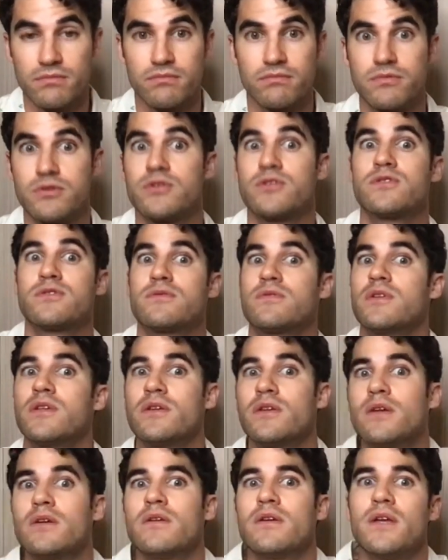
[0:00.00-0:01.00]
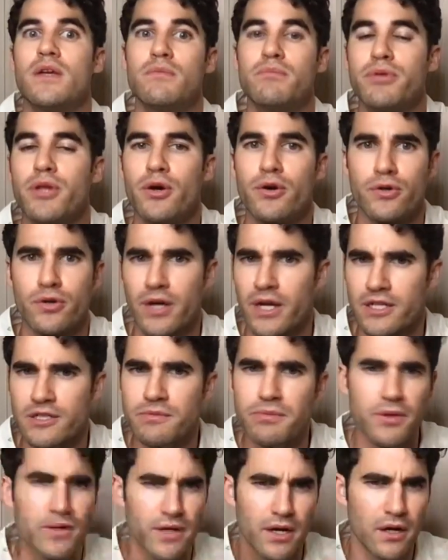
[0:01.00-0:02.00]
just implode or
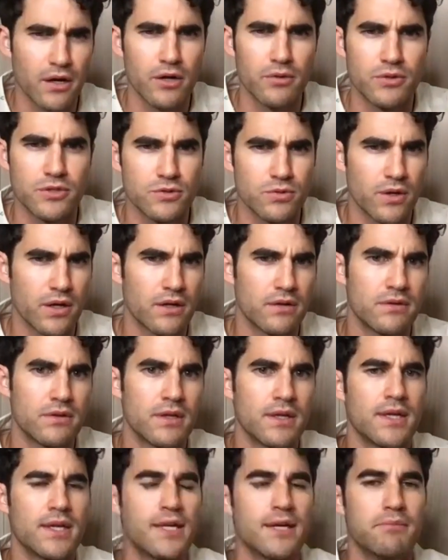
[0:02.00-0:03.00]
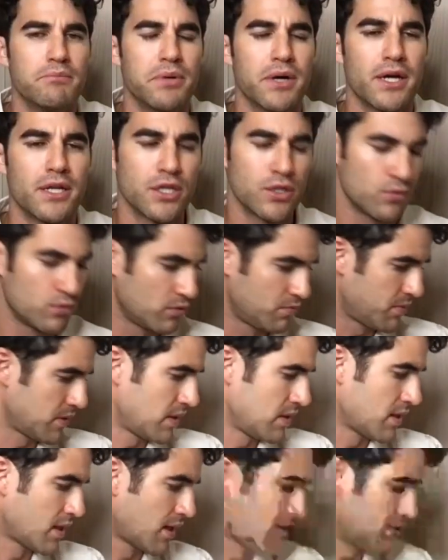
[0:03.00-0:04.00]
explode. I don't know which one, but you will
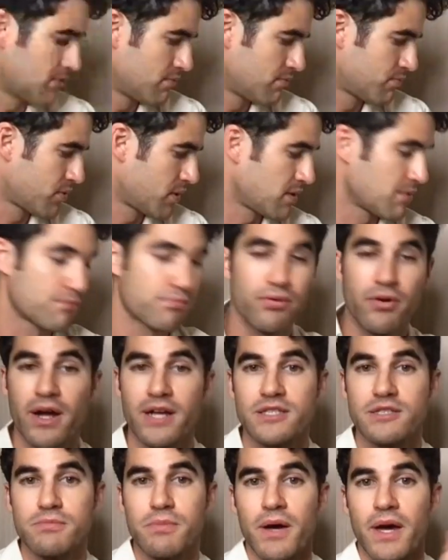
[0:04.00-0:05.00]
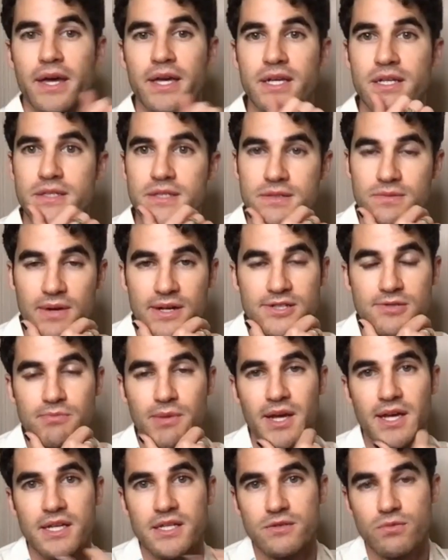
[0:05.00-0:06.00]
be pretty impressed by his
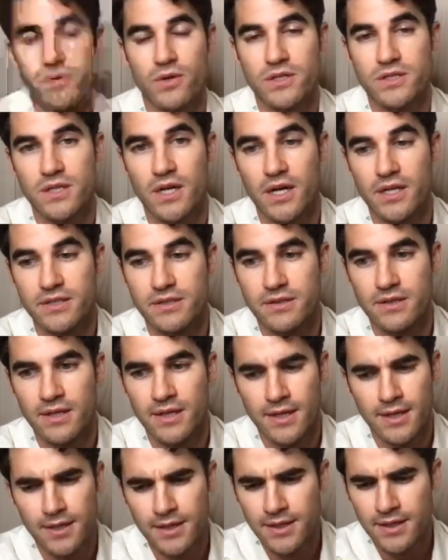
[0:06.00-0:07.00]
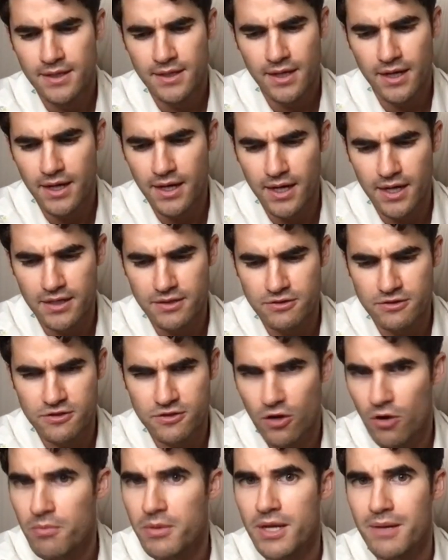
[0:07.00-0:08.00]
resume. He's worked on
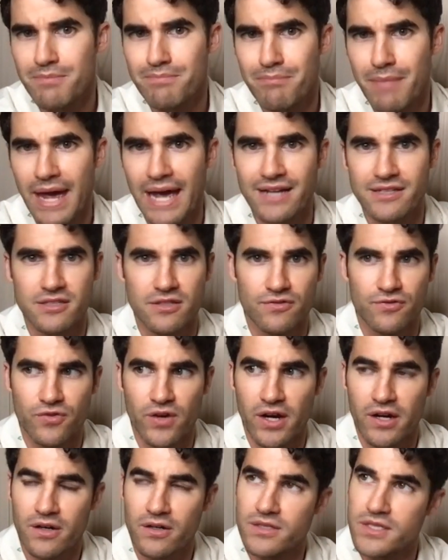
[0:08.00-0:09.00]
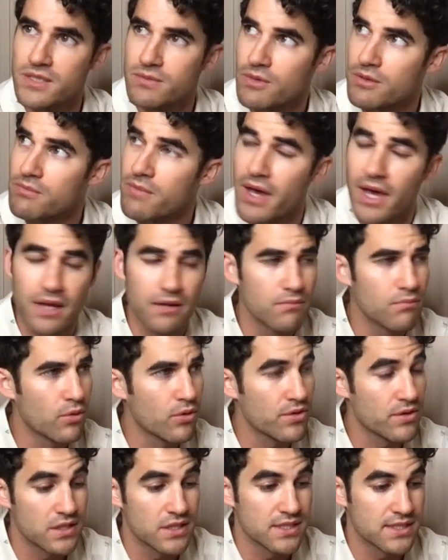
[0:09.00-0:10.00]
so many massive records, and we met
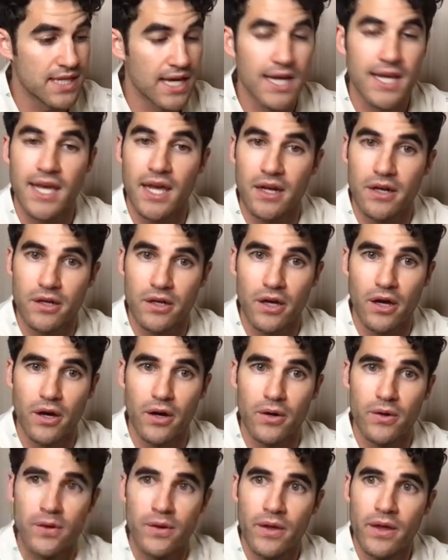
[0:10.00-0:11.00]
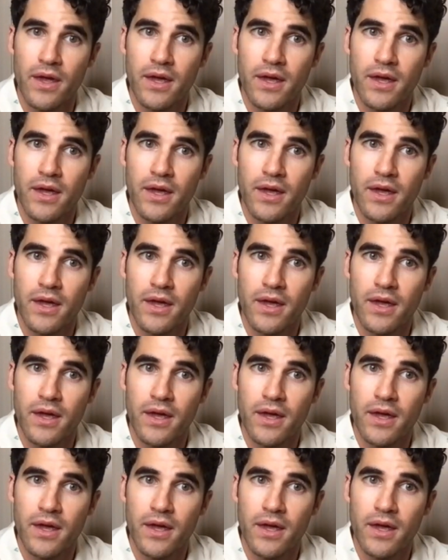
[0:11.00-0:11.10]
more than a decade ago